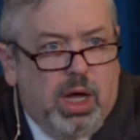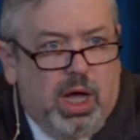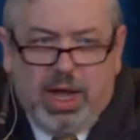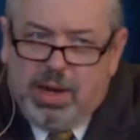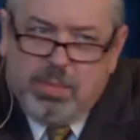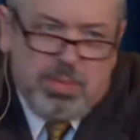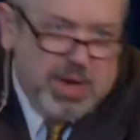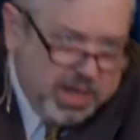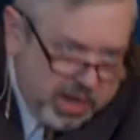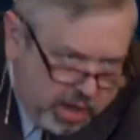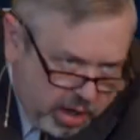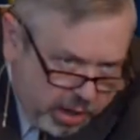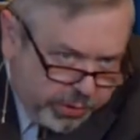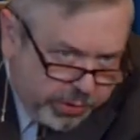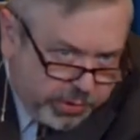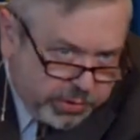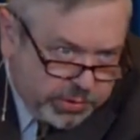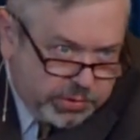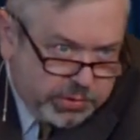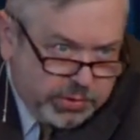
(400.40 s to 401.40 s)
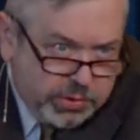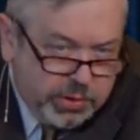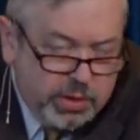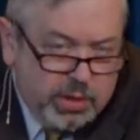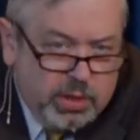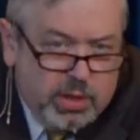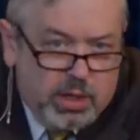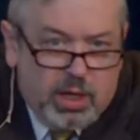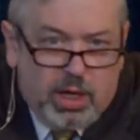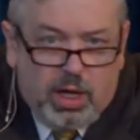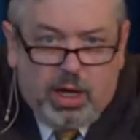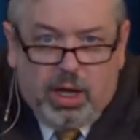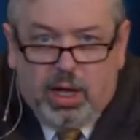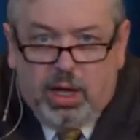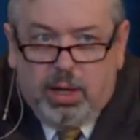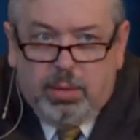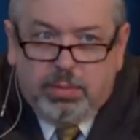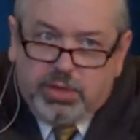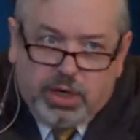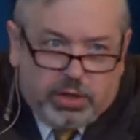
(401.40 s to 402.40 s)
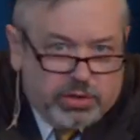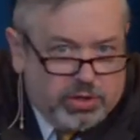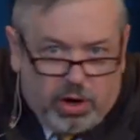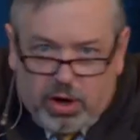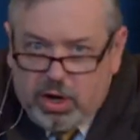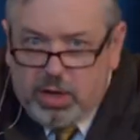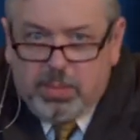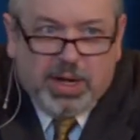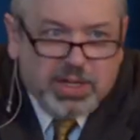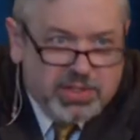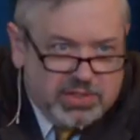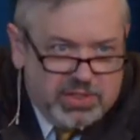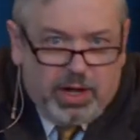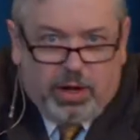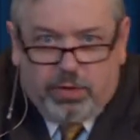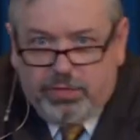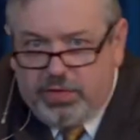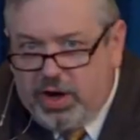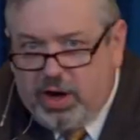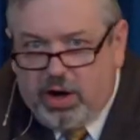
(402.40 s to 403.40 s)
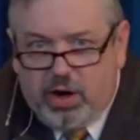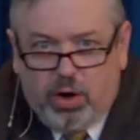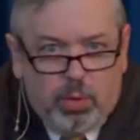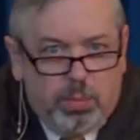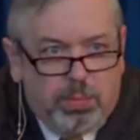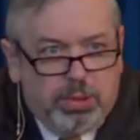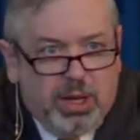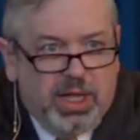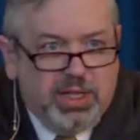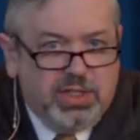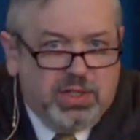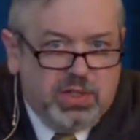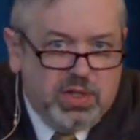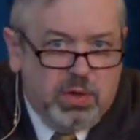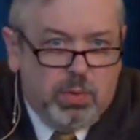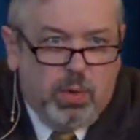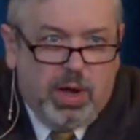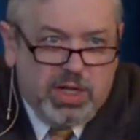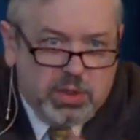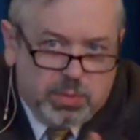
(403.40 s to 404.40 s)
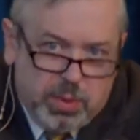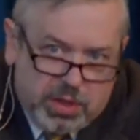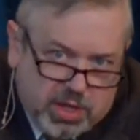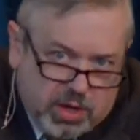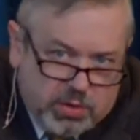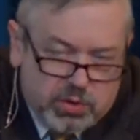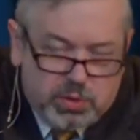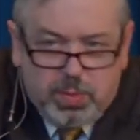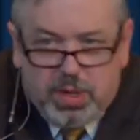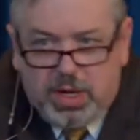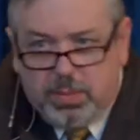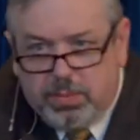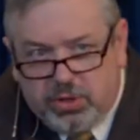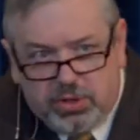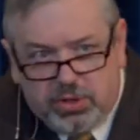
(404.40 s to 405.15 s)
and many others. Dr. Hart and myself in our own places and ways, but those men,